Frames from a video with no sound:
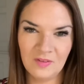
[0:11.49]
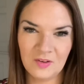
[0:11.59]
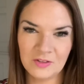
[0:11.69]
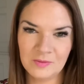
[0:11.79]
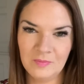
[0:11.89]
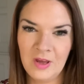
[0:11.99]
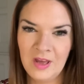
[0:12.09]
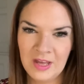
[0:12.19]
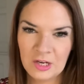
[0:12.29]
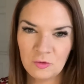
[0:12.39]
I've got some
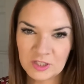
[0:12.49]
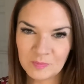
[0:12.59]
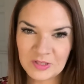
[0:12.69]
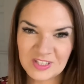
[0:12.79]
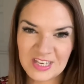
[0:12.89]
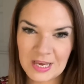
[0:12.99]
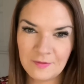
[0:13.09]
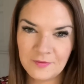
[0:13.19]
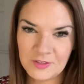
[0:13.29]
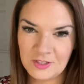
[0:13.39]
Christmas
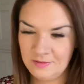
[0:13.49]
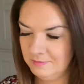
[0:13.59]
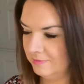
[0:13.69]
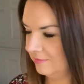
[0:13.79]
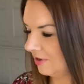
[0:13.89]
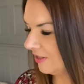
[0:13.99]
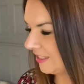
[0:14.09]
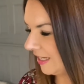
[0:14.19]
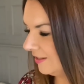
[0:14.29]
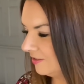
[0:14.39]
gift
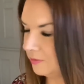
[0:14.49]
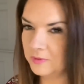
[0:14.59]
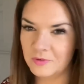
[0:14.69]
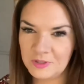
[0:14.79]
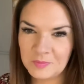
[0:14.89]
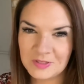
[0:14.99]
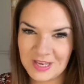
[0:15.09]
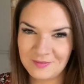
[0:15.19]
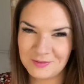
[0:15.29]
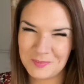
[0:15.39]
ideas or Christmas
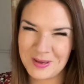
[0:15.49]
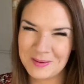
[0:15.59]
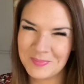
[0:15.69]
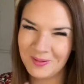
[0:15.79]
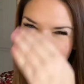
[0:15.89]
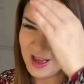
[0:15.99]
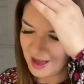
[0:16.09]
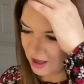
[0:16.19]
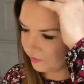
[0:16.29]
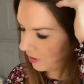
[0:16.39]
gifts for people.
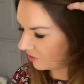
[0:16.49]
I've got